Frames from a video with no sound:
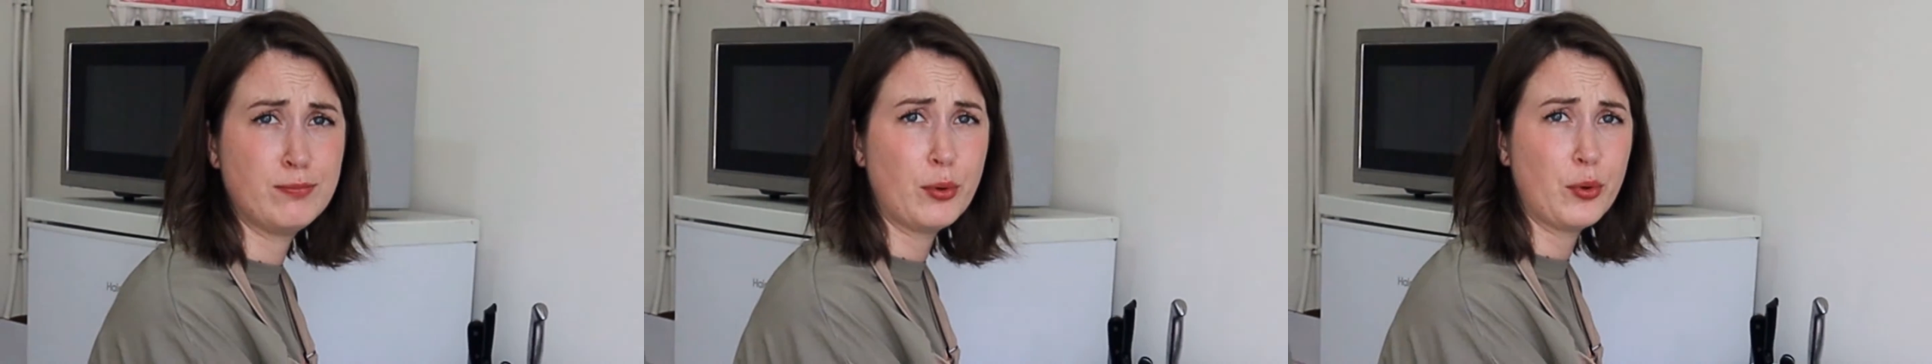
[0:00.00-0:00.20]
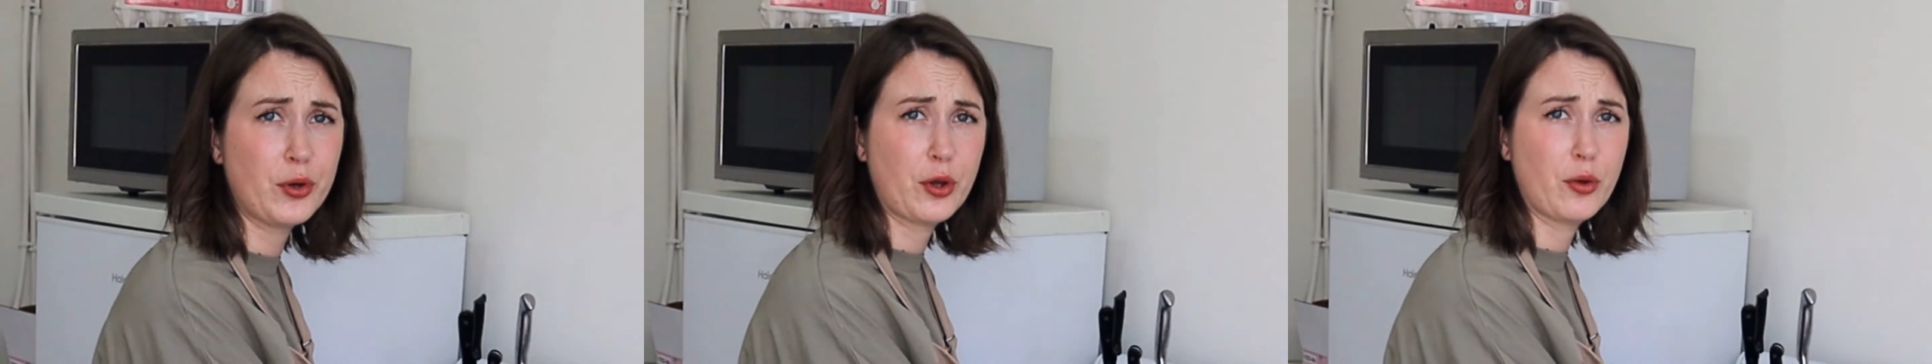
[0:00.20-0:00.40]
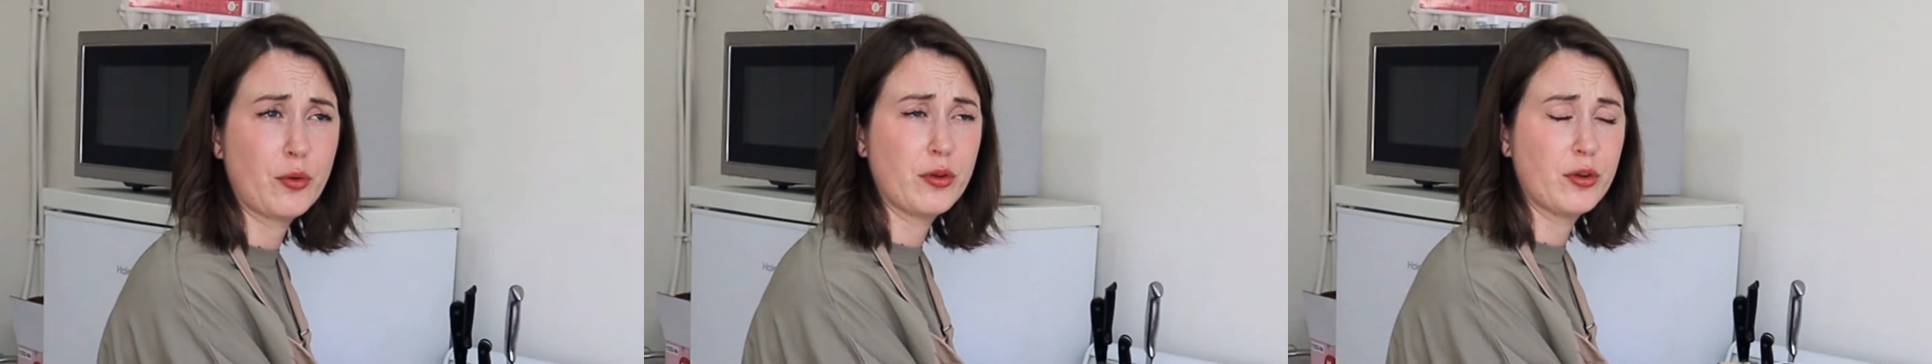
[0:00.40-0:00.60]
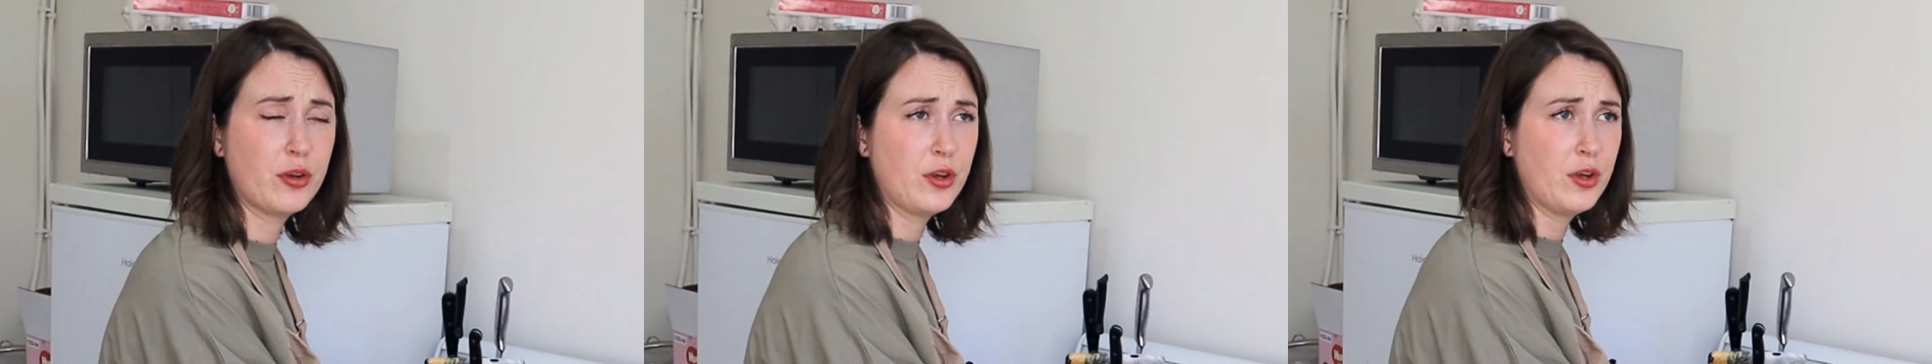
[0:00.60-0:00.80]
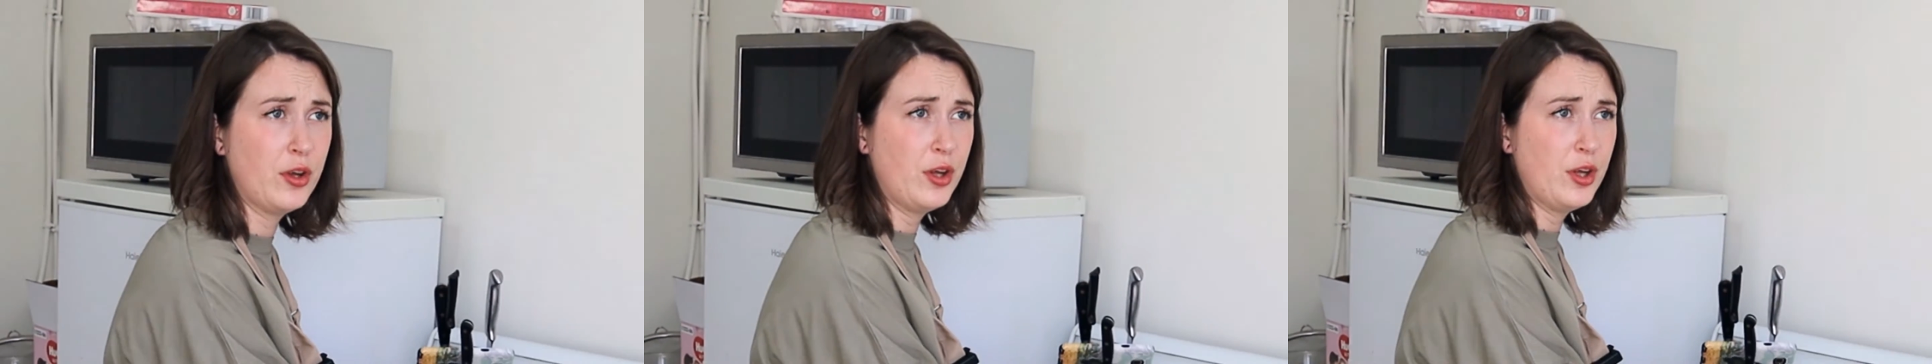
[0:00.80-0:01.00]
boil,
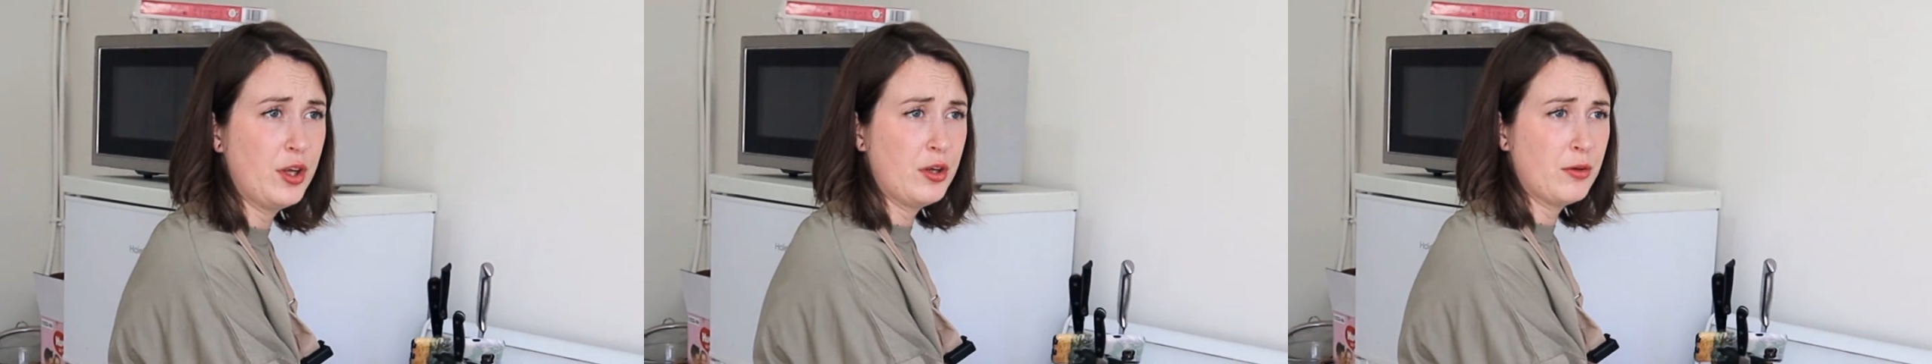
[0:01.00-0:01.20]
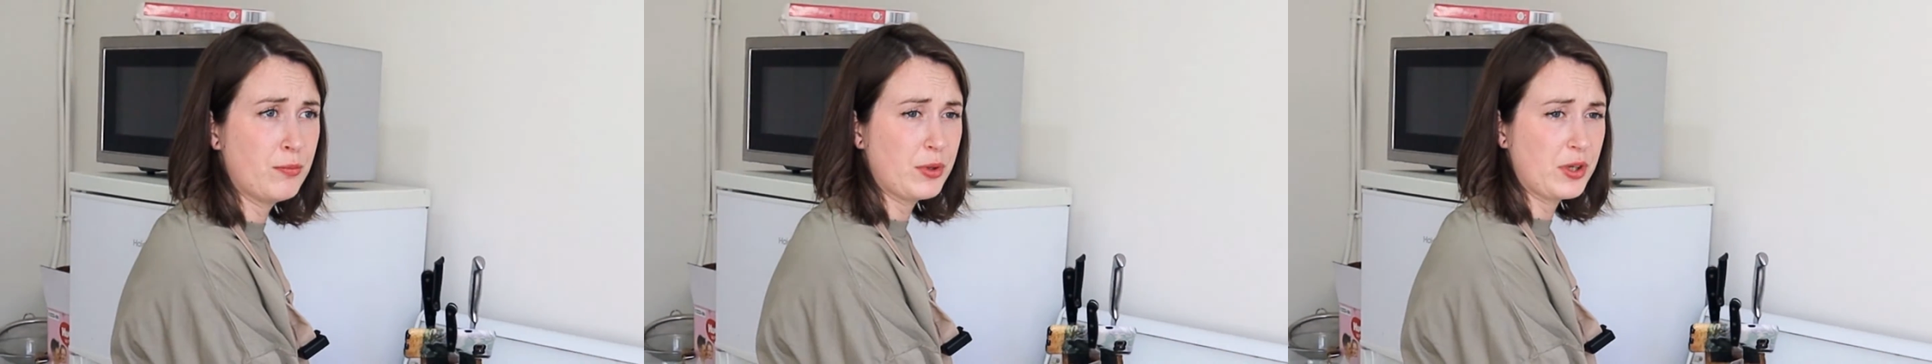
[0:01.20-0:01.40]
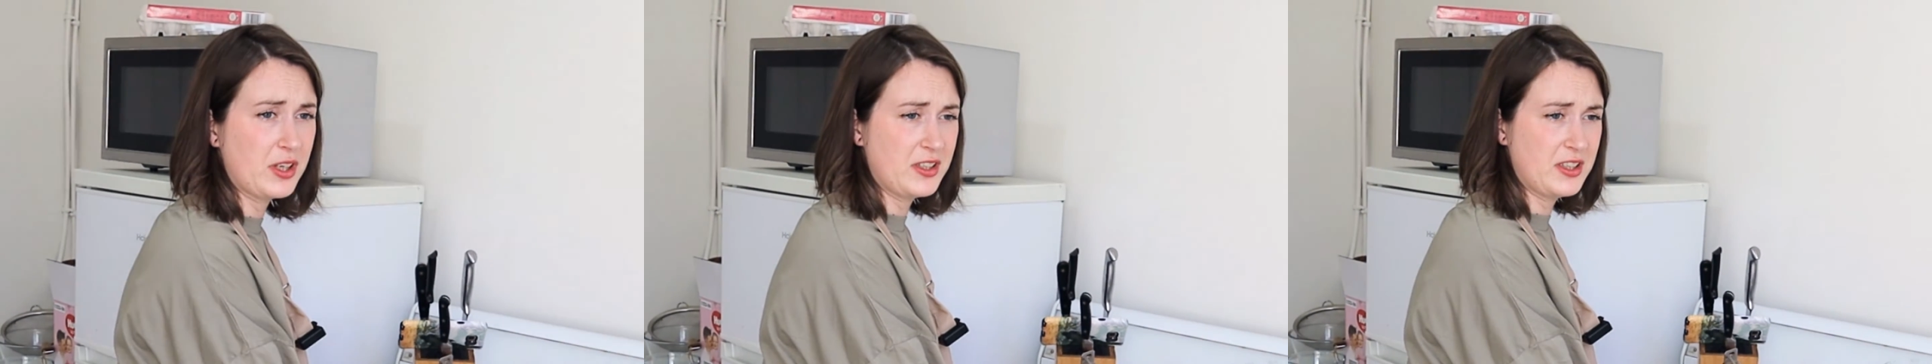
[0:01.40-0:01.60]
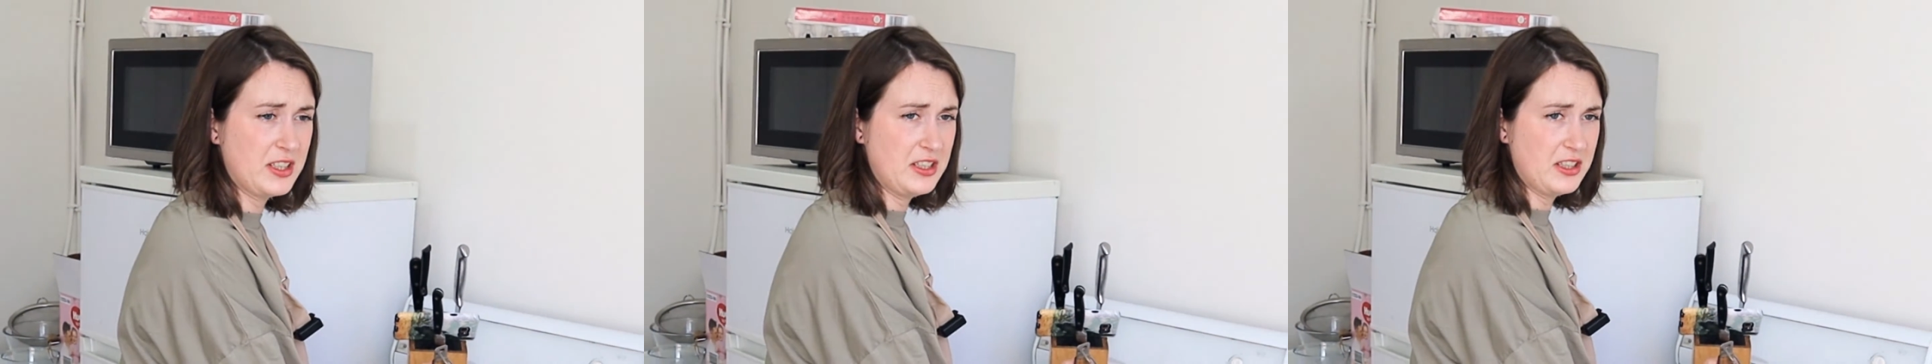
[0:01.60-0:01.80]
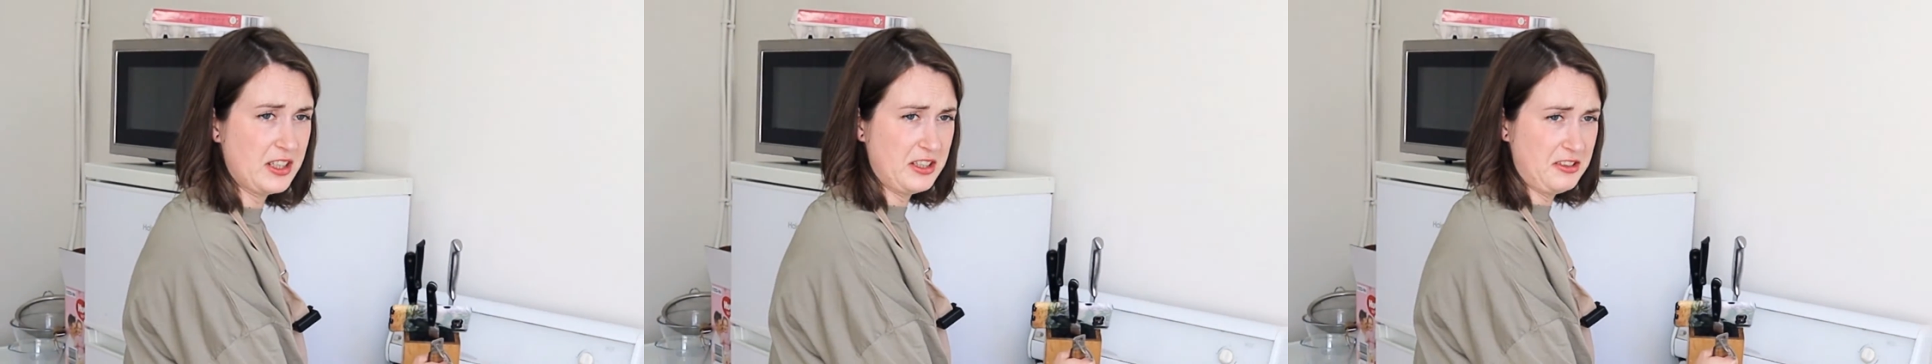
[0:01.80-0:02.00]
but it
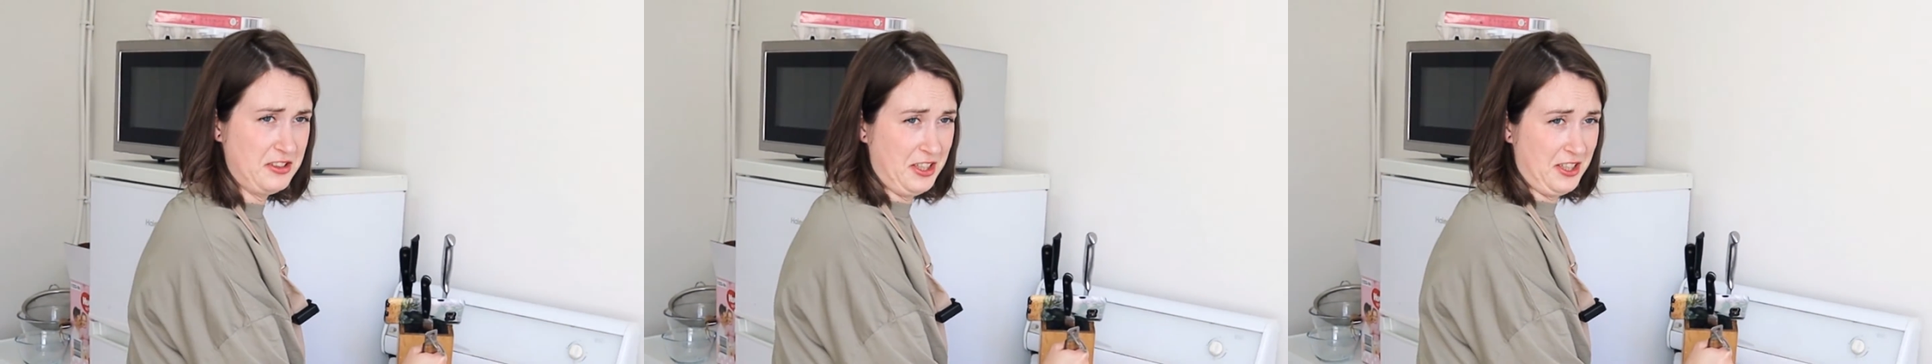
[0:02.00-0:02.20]
didn't.